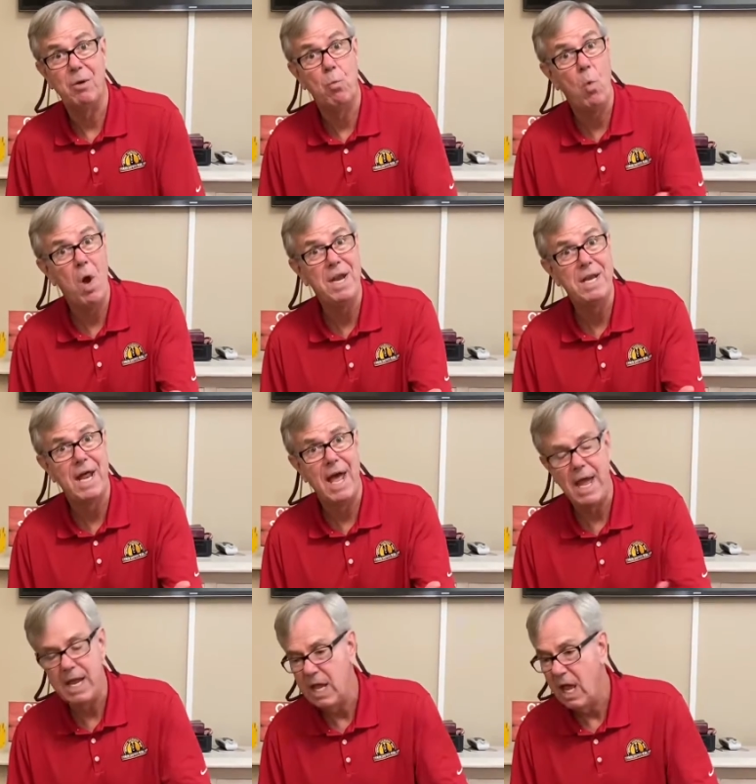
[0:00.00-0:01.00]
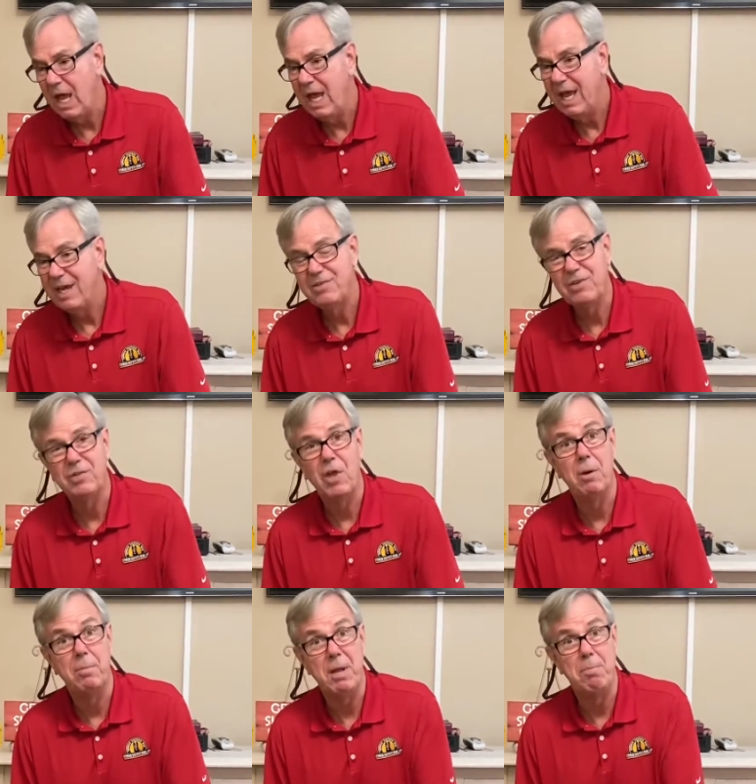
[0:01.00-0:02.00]
and one day he's just
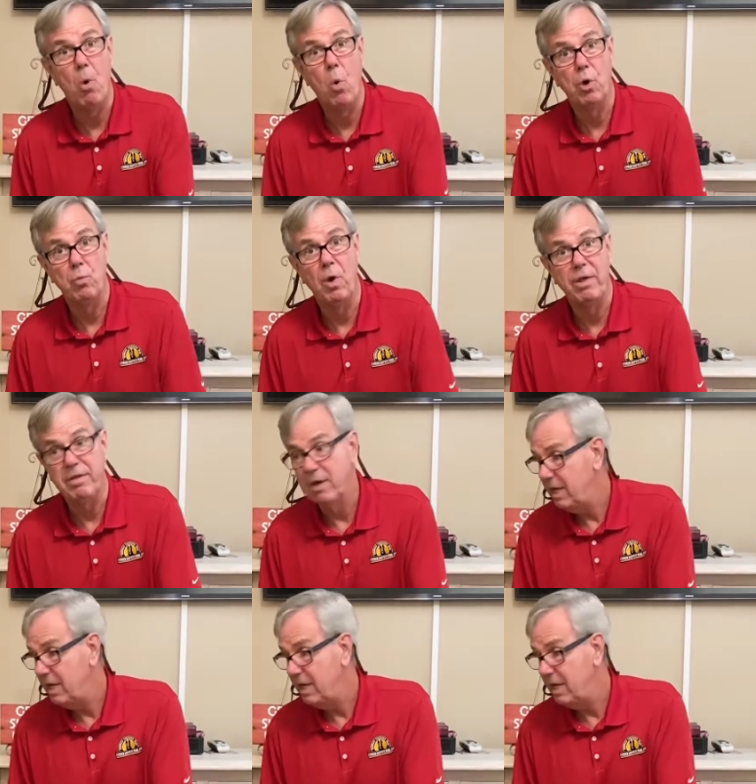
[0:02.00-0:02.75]
gonna be bored with it.